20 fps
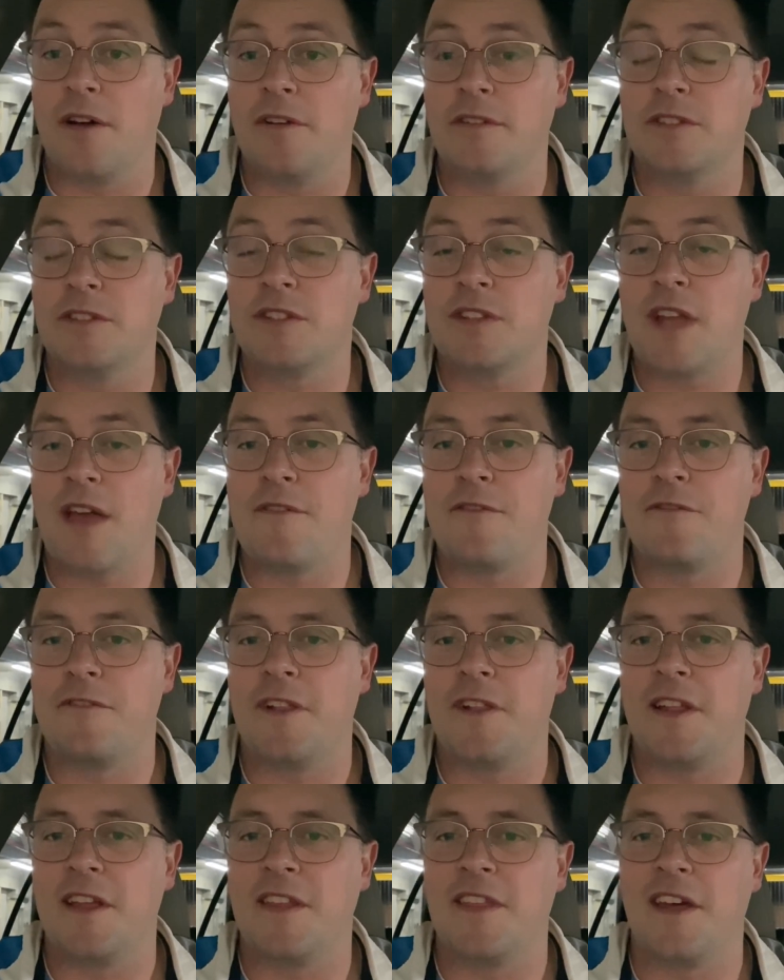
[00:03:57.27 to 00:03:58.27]
just have a
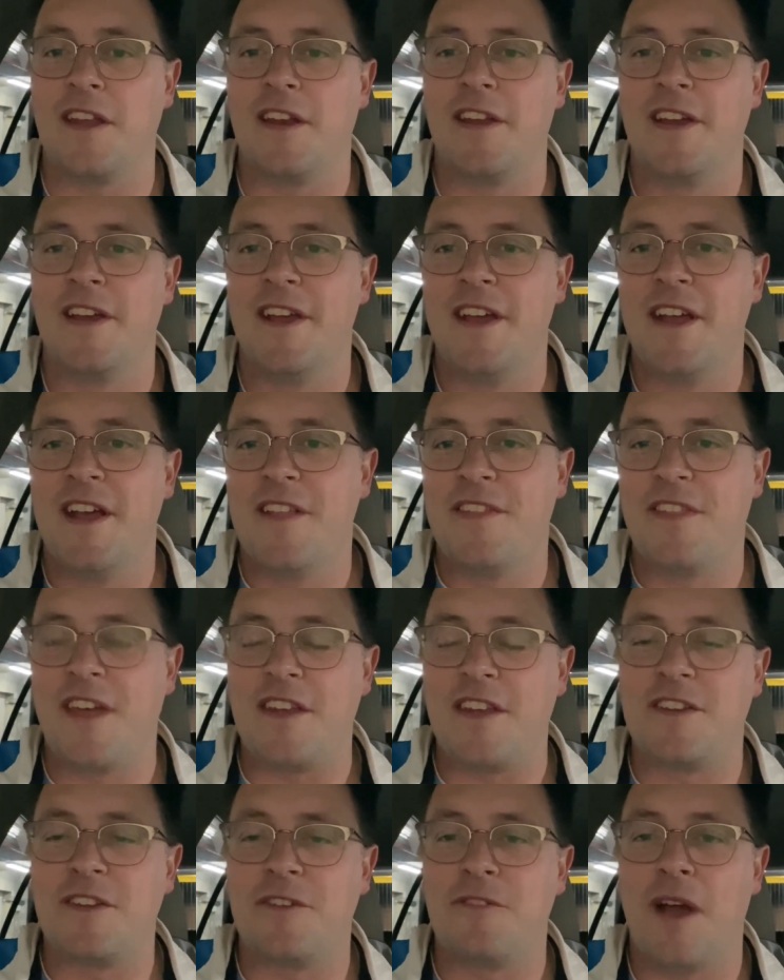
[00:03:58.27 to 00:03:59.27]
feeling that
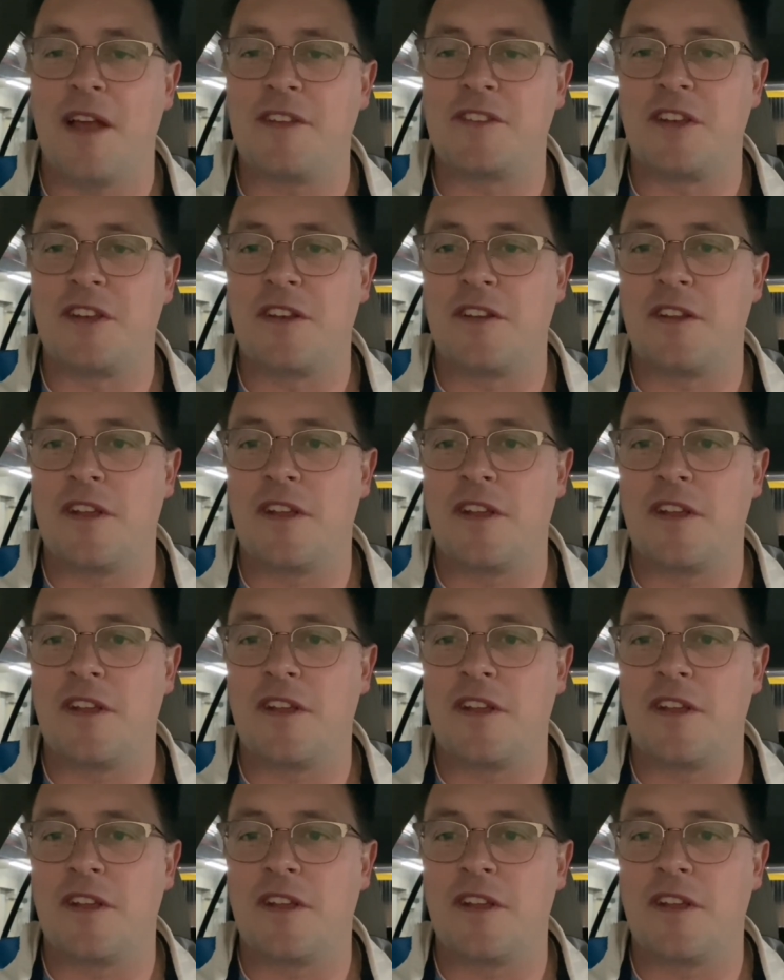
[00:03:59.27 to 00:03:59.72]
that deal isn't